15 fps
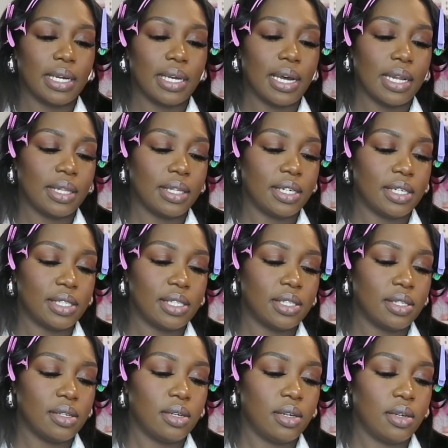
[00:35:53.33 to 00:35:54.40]
I got
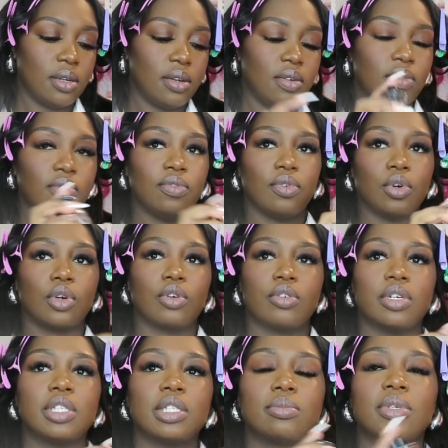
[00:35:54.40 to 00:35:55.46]
this for
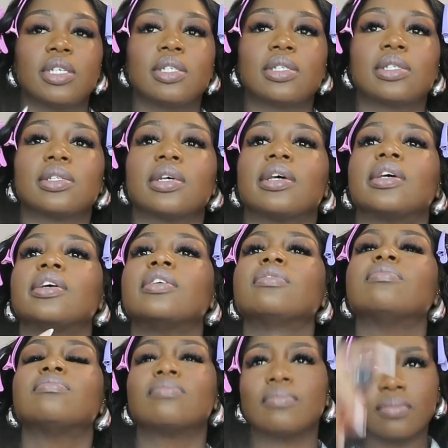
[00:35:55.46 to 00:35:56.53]
Christmas and